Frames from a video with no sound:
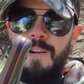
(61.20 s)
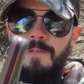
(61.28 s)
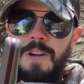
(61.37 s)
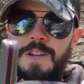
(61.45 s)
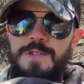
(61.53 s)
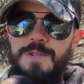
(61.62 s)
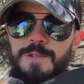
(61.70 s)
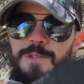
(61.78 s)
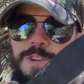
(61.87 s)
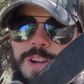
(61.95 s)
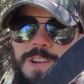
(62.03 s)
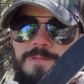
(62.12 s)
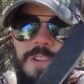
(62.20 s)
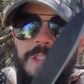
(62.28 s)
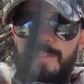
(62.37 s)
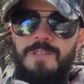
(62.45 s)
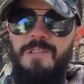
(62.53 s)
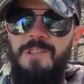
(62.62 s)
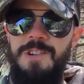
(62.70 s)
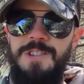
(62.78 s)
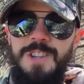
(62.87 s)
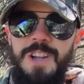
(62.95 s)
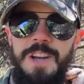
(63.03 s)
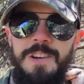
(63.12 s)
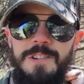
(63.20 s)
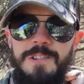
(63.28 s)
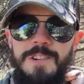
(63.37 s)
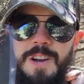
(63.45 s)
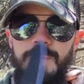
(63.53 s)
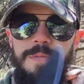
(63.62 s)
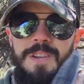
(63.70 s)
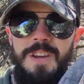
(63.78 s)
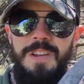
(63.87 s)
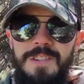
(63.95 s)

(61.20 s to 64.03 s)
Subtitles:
Ranger green with orange liner grips.